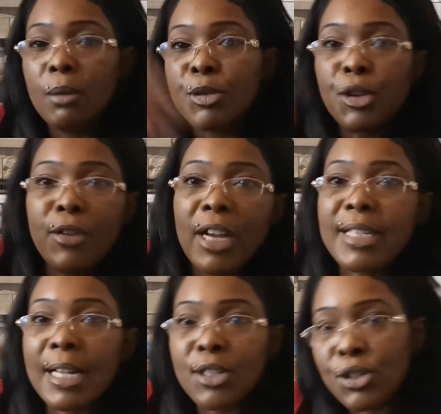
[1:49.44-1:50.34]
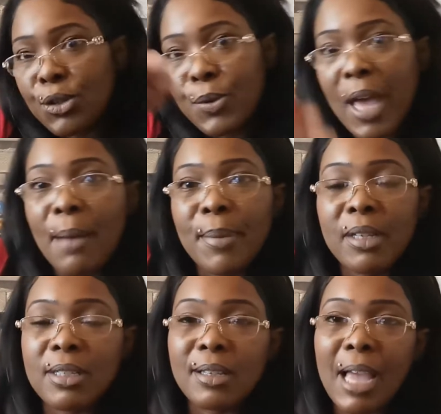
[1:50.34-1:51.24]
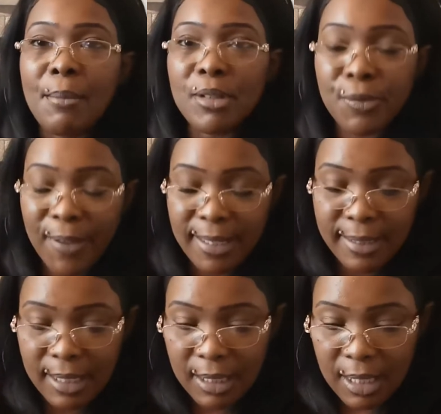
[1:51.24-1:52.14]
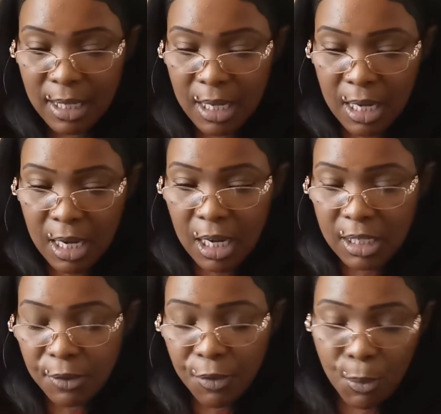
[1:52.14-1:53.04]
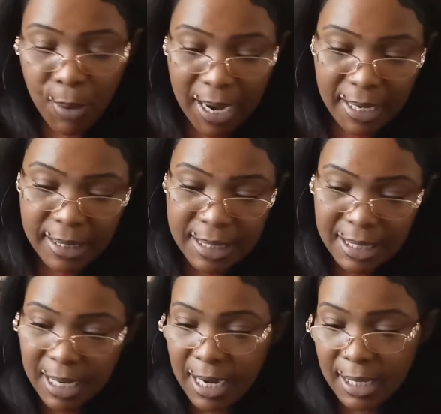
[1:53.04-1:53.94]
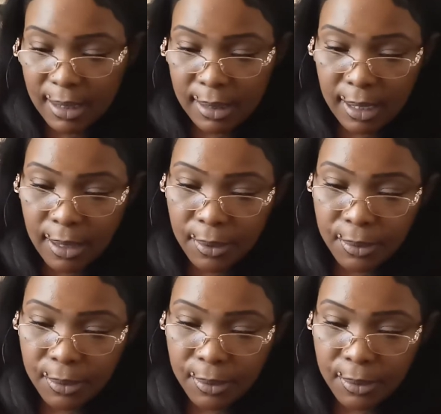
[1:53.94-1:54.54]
I'm sorry, I tend to do that because the camera's facing a different way today, so.